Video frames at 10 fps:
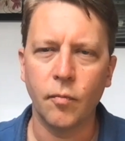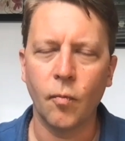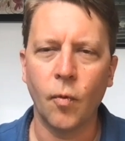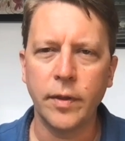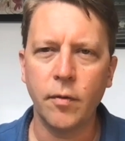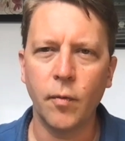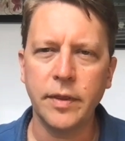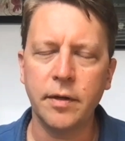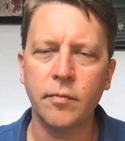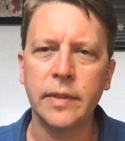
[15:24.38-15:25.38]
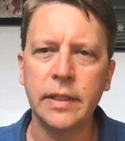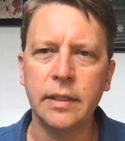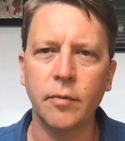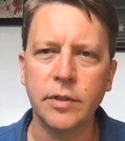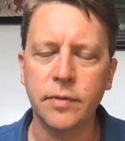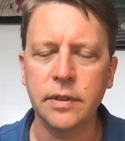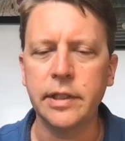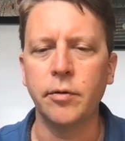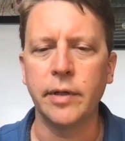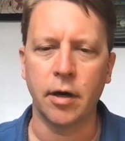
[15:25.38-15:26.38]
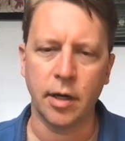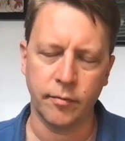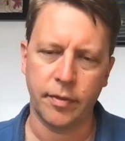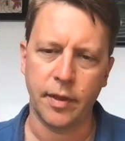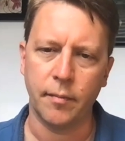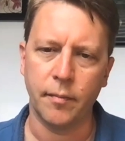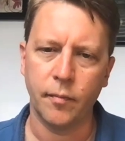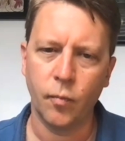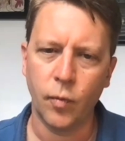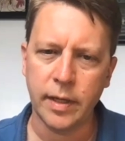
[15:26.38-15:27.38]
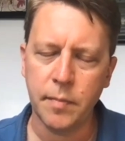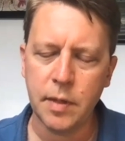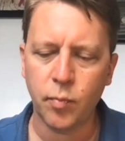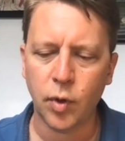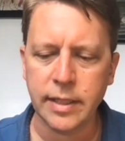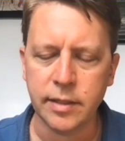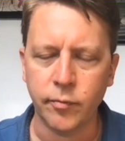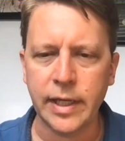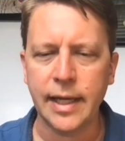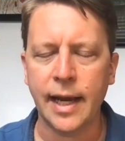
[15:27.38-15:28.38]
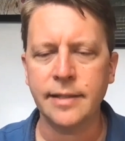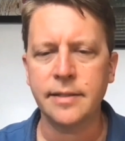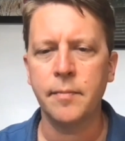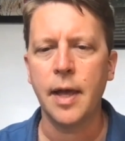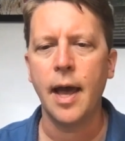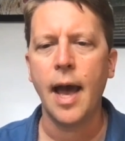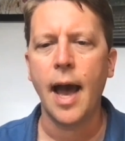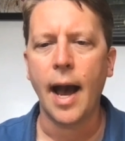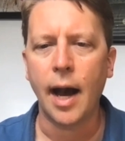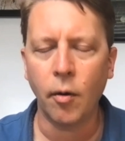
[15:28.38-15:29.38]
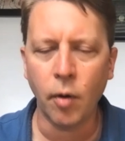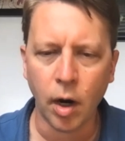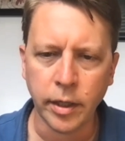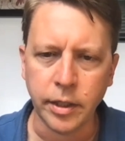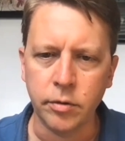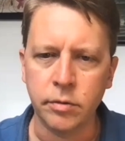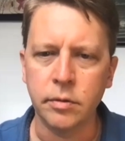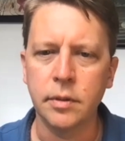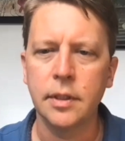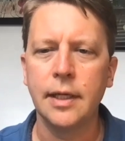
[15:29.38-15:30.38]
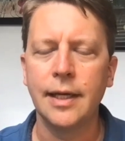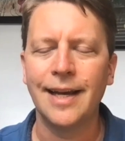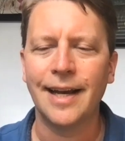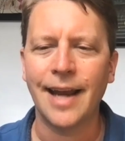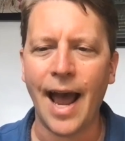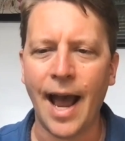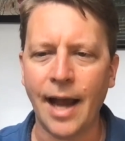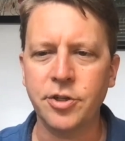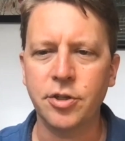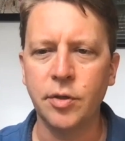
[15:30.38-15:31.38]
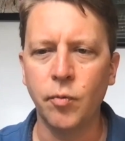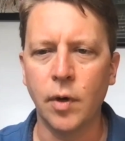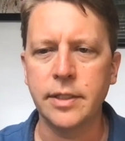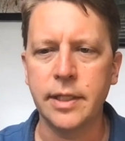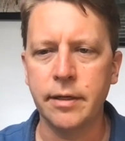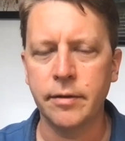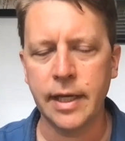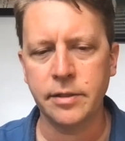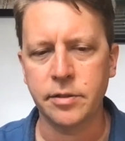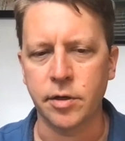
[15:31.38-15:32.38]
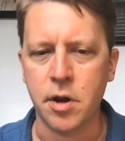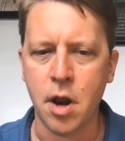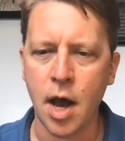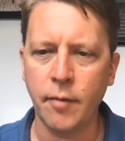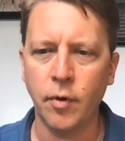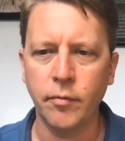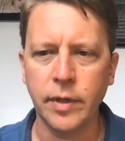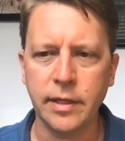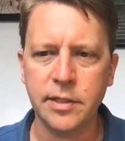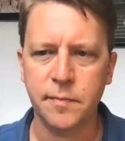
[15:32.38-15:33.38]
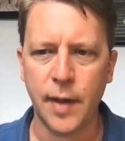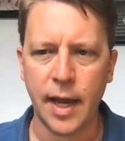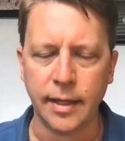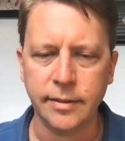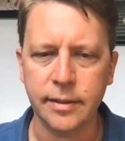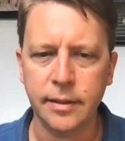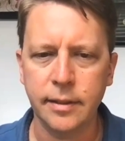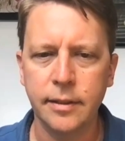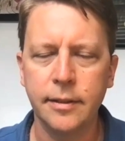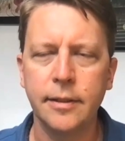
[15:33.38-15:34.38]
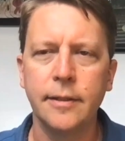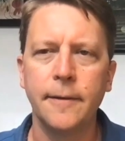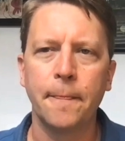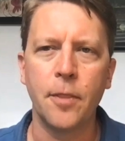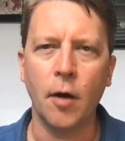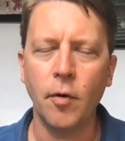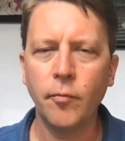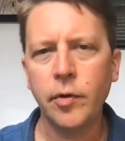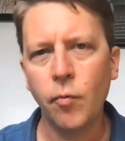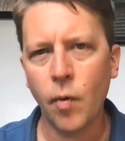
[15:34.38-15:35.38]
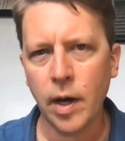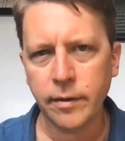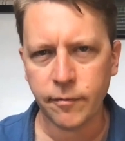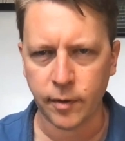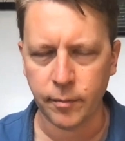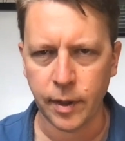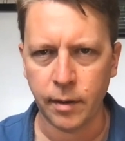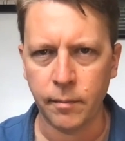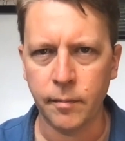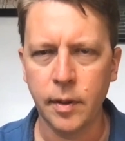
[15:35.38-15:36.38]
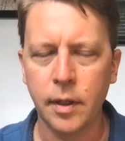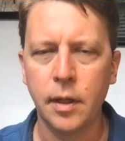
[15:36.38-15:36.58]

what's really going on with them. We can be present. We can ask them, how are you? And actually want to hear the answer, not what we expect, not what we want from them,